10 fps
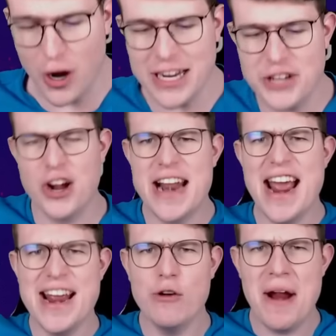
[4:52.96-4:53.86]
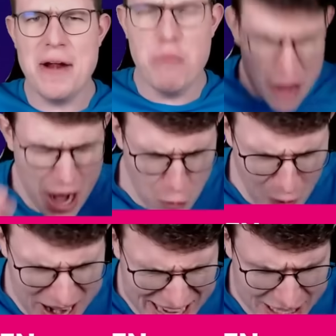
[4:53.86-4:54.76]
the tornado and we are
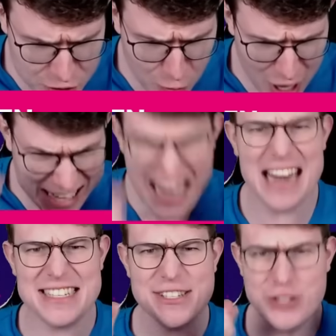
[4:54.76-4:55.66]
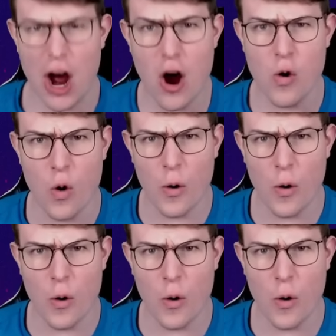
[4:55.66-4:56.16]
winning this one. Let's go!